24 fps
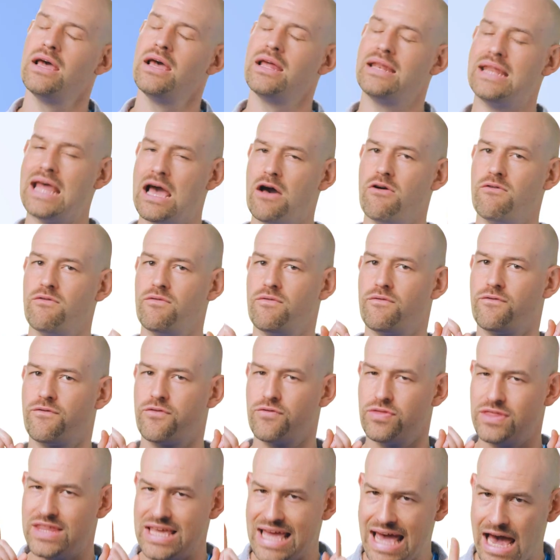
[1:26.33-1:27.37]
Now,
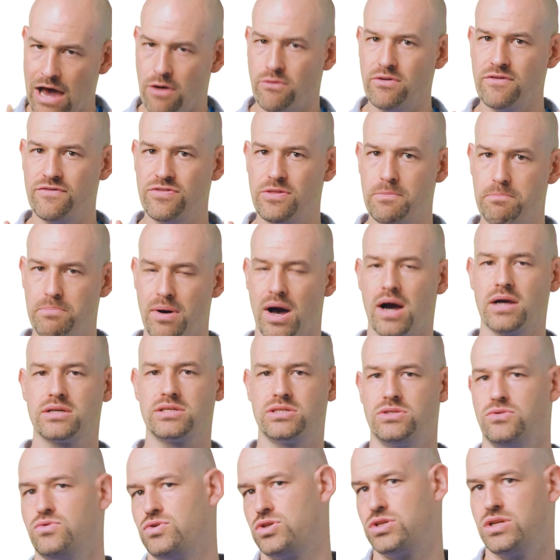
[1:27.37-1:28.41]
the out-of-the-box
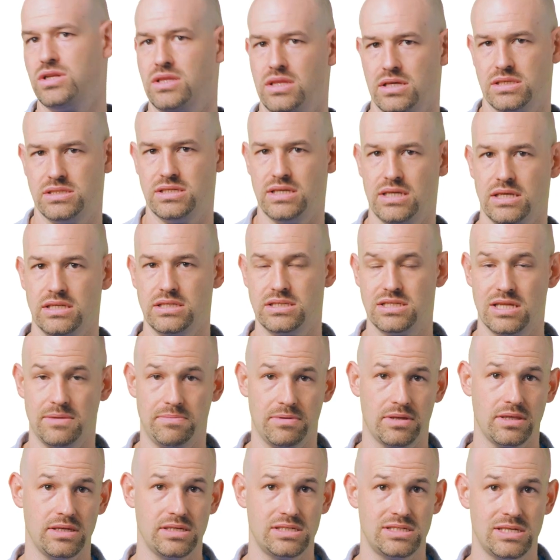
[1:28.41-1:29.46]
solution to this is
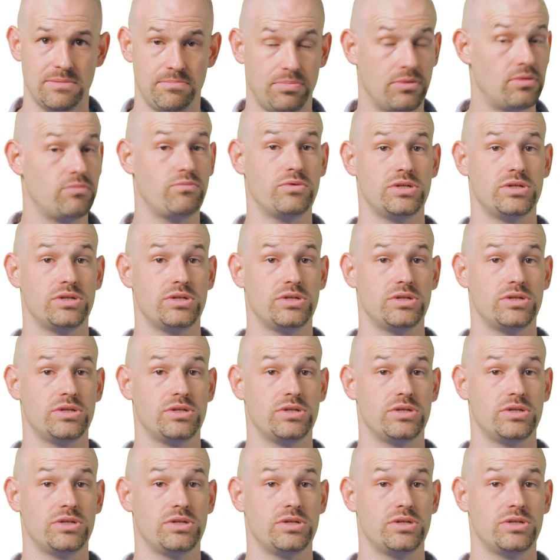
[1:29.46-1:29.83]
typically simple,